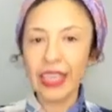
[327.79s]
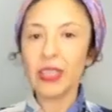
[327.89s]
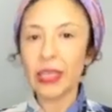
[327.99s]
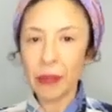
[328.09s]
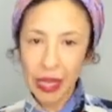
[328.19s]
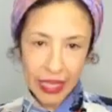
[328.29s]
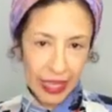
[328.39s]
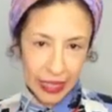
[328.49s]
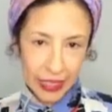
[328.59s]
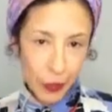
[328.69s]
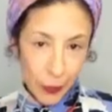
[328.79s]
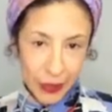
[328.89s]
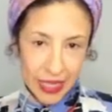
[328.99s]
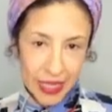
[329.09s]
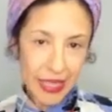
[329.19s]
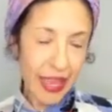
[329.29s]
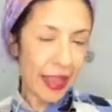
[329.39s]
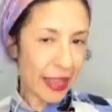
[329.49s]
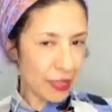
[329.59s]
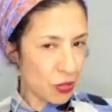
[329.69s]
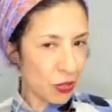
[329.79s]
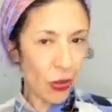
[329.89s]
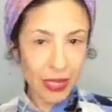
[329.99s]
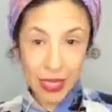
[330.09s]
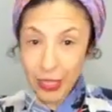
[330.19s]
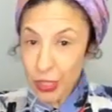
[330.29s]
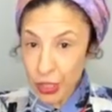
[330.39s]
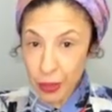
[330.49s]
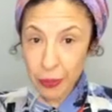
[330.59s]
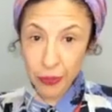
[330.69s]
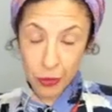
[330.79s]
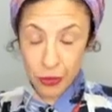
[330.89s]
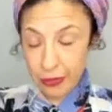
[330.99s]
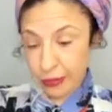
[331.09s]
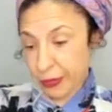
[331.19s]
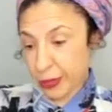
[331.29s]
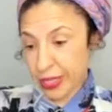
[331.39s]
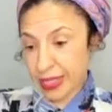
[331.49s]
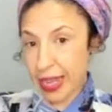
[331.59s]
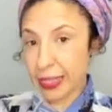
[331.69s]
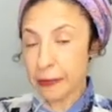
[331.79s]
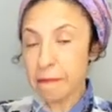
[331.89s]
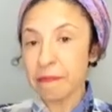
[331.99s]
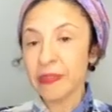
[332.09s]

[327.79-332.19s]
You can make like little pieces. And as you know, it's not cheap if you're selling.